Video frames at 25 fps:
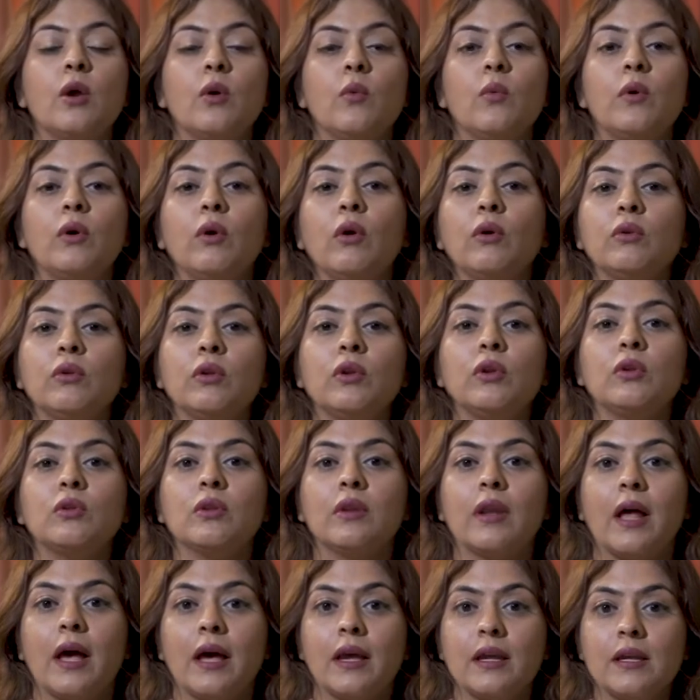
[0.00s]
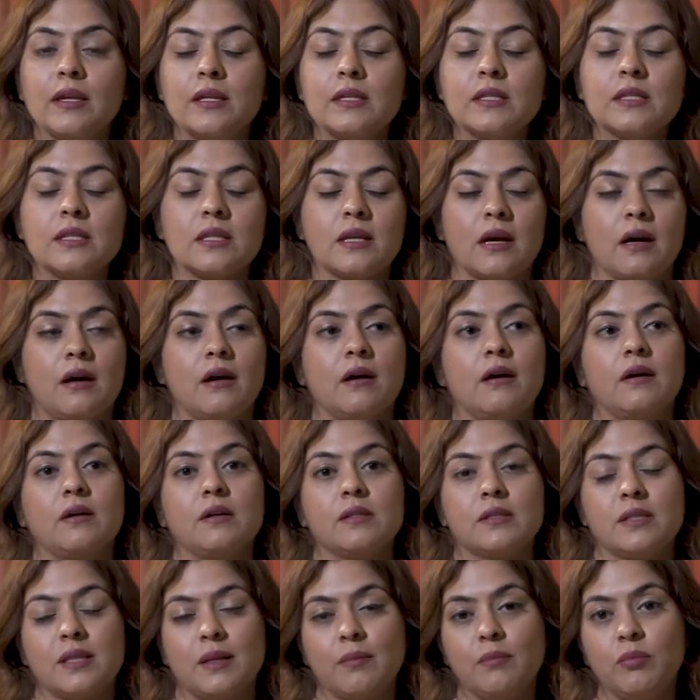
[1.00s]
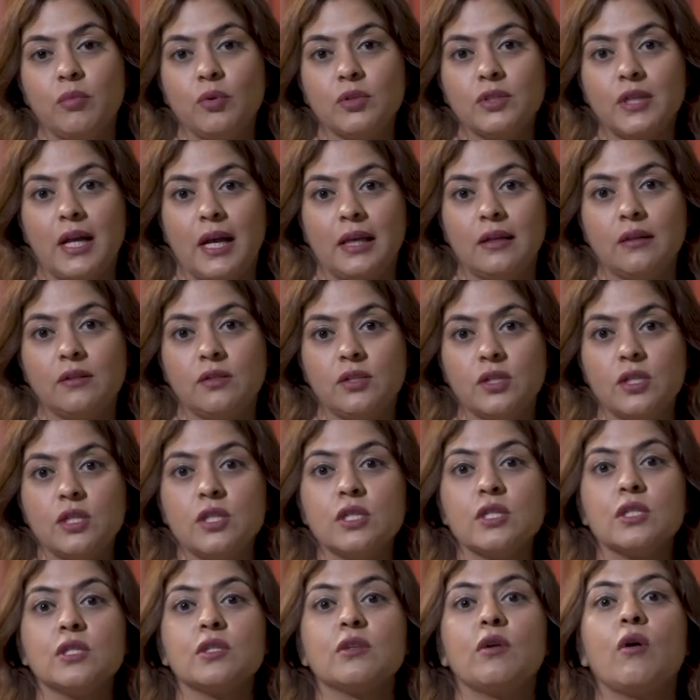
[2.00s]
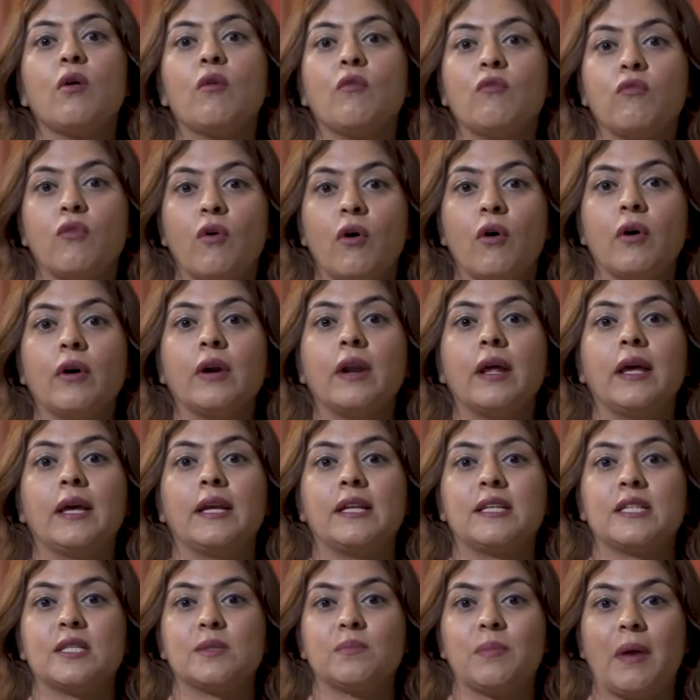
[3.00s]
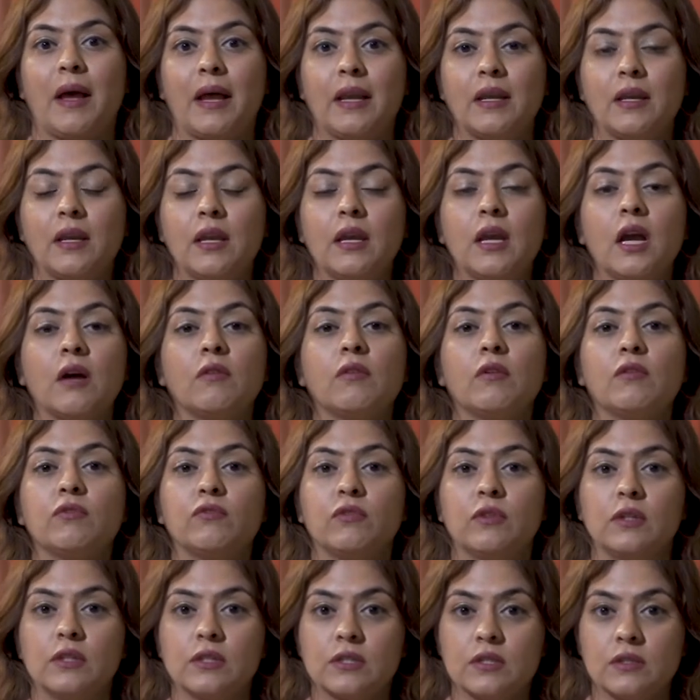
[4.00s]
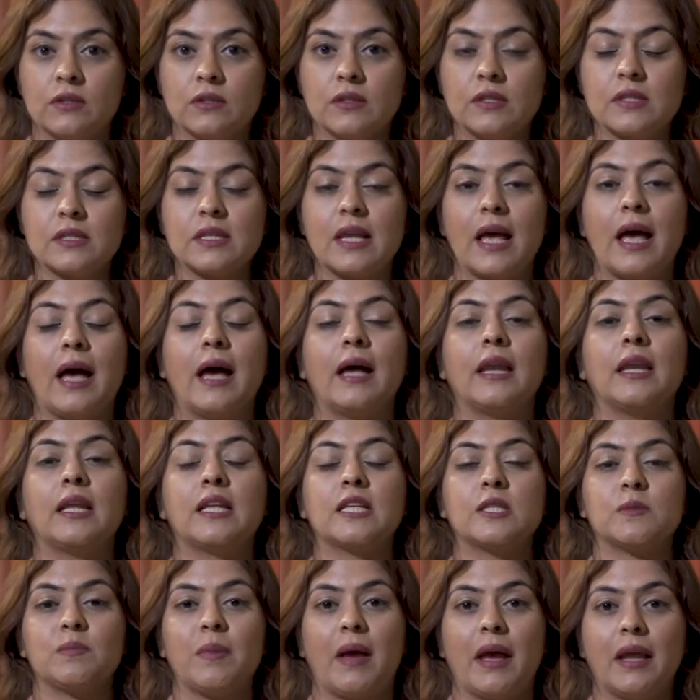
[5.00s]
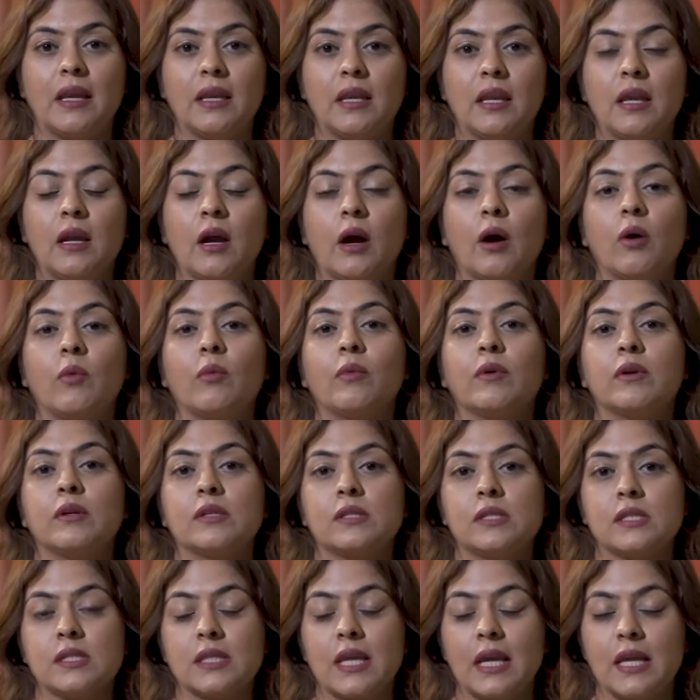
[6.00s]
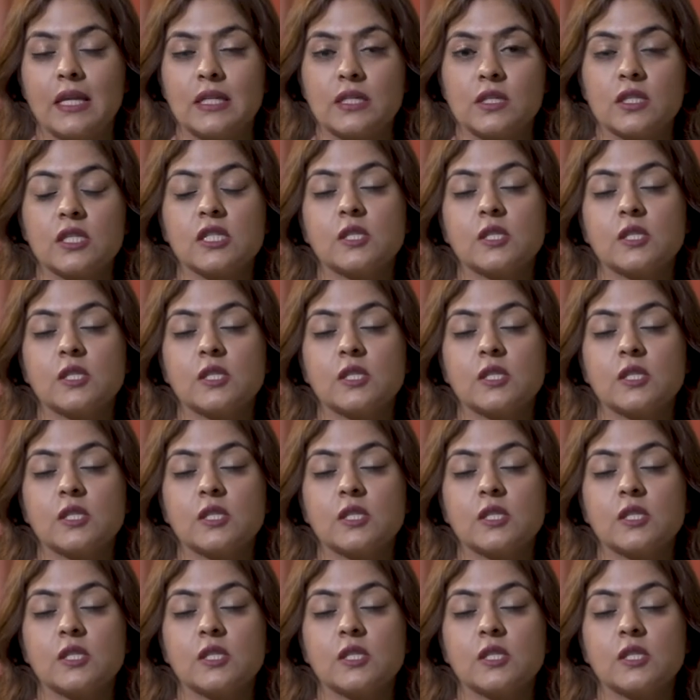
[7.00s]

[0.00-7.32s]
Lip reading: We're going to utilize submodalities for expanding our filters and expanding our states,